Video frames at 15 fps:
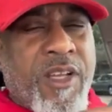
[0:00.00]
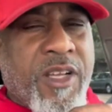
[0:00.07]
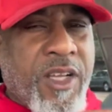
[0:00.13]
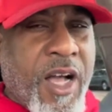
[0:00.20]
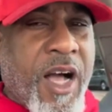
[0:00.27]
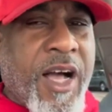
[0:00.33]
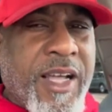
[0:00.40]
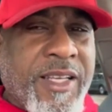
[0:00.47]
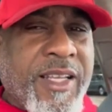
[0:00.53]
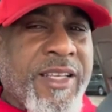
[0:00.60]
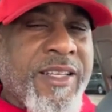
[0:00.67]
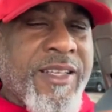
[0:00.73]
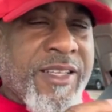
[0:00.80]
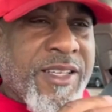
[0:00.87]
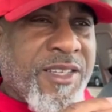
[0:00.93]
God
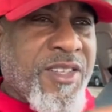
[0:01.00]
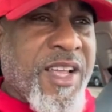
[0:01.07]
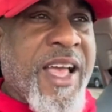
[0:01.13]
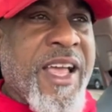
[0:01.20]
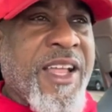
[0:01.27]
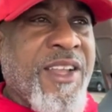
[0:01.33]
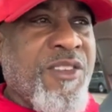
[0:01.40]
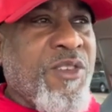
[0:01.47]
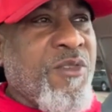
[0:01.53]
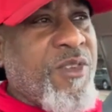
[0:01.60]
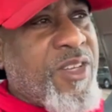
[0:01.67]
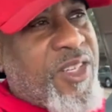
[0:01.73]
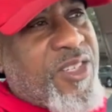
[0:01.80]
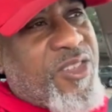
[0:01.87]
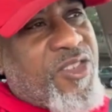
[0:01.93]
didn't design you to
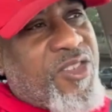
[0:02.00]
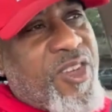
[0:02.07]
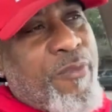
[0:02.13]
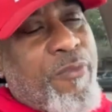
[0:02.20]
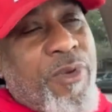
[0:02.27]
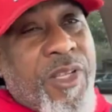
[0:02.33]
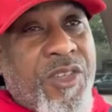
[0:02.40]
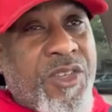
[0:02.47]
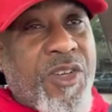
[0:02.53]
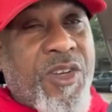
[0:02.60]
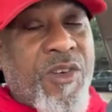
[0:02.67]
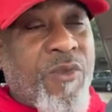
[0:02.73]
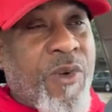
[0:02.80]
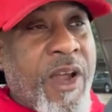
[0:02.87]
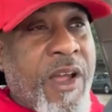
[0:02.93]
just simply sit
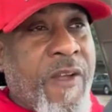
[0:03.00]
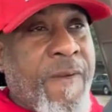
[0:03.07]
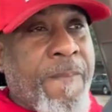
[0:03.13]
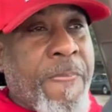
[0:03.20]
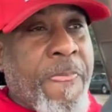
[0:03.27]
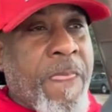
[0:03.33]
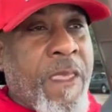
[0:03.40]
around.